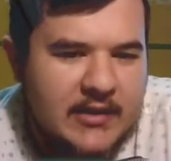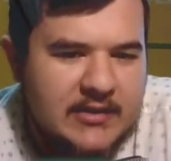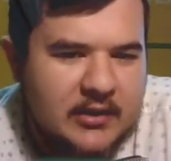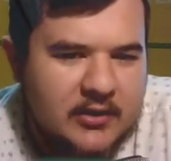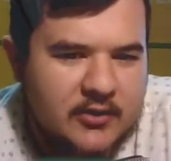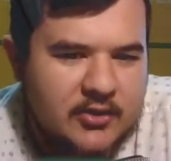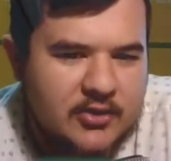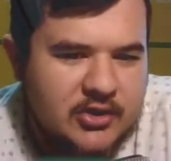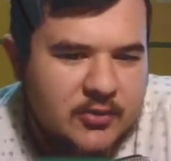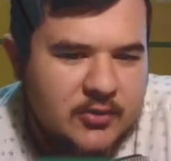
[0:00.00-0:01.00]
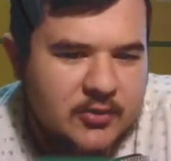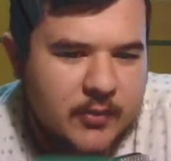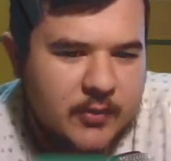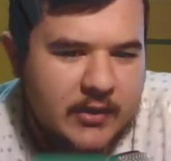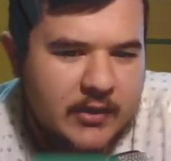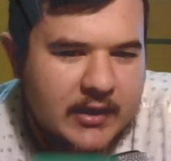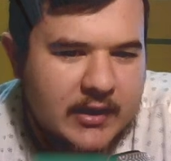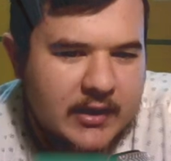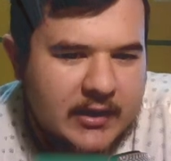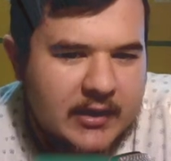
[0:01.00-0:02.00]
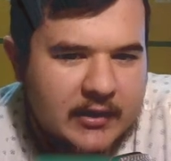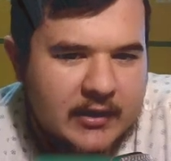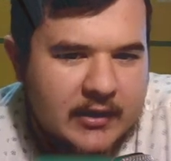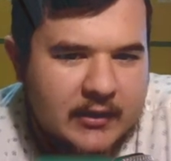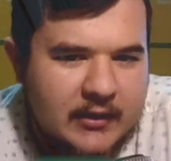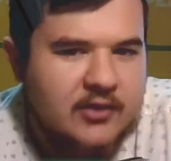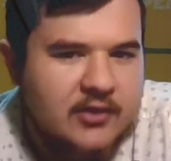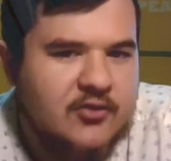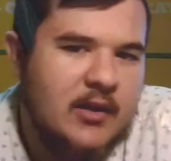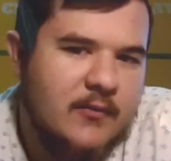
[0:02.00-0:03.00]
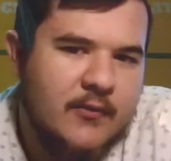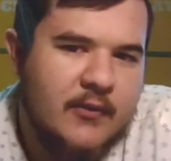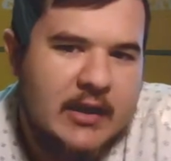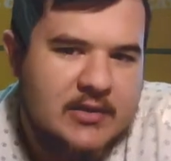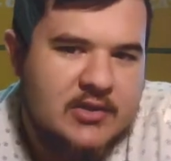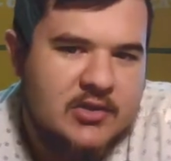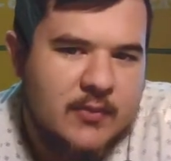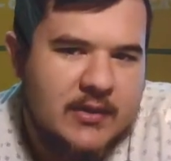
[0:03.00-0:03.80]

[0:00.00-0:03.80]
Because you just went here, traded for a knight that just went here.